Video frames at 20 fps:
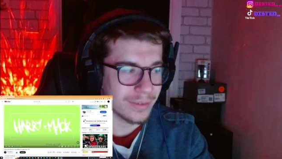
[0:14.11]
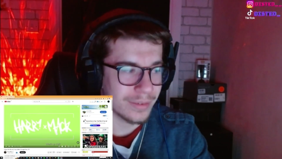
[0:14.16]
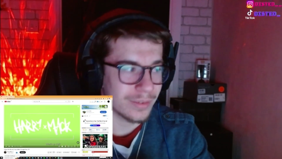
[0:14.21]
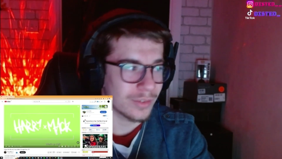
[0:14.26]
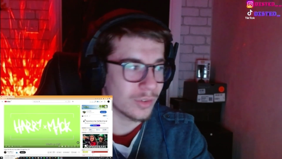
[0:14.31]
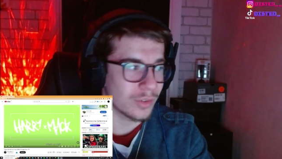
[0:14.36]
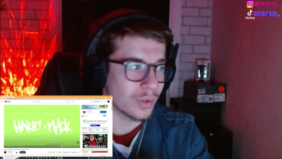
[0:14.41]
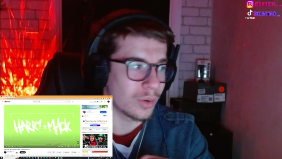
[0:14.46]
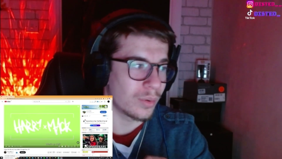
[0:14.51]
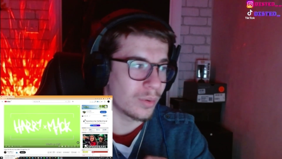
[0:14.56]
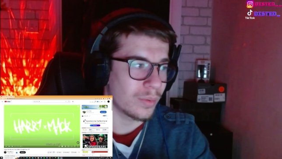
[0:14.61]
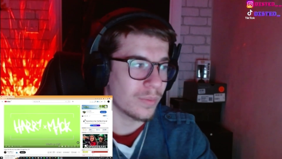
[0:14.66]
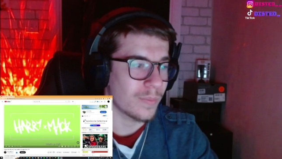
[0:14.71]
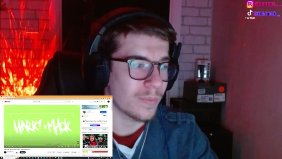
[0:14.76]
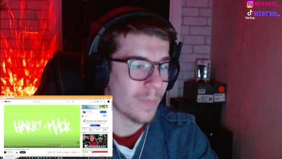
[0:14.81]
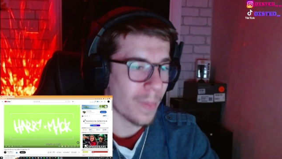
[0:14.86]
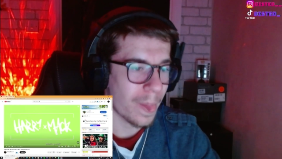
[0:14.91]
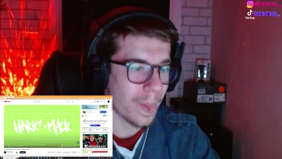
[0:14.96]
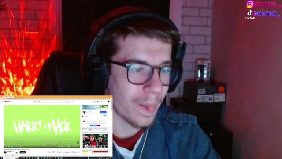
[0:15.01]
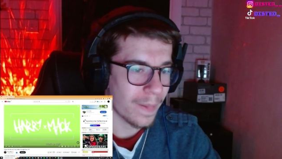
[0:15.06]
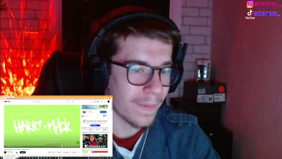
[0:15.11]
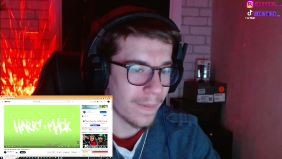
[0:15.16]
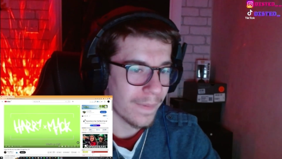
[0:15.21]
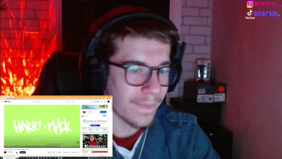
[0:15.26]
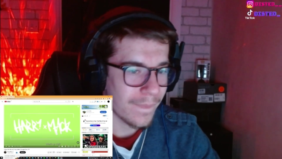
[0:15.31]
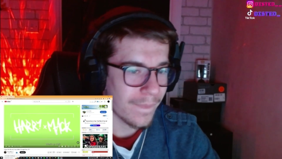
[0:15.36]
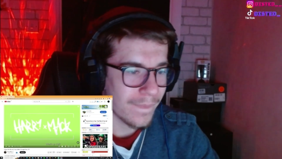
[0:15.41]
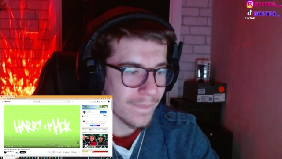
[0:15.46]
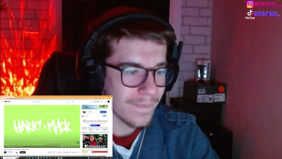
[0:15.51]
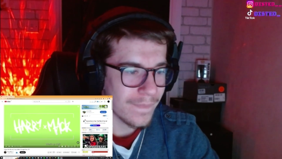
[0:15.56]
So
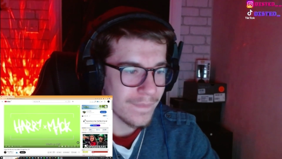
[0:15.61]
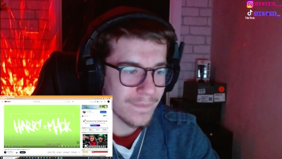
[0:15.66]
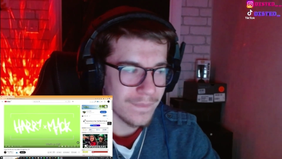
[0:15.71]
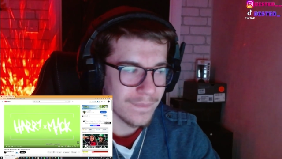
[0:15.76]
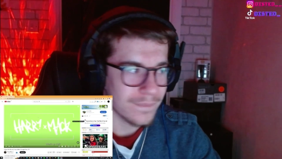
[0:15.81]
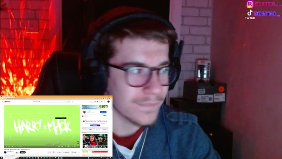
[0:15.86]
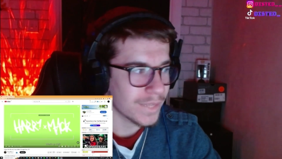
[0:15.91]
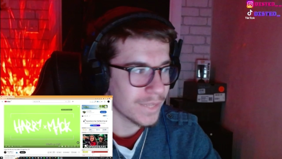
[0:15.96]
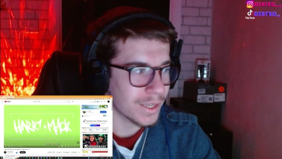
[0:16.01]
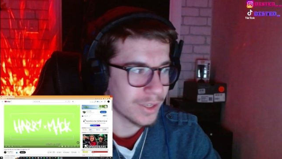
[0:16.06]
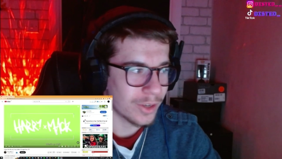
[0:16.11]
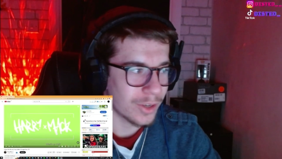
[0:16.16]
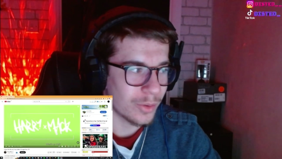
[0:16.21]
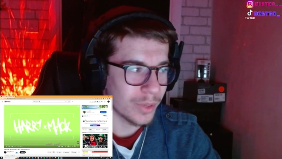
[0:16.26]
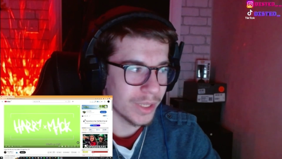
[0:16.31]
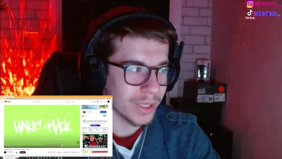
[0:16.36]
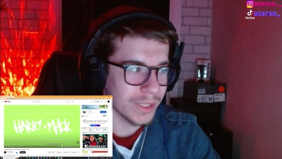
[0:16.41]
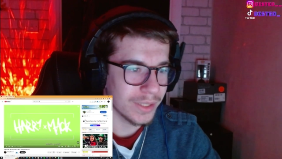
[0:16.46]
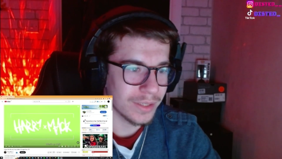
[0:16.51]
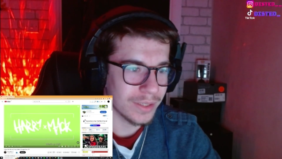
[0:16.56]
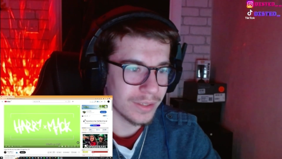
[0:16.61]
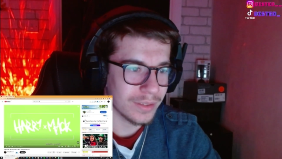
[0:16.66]
I can't wait.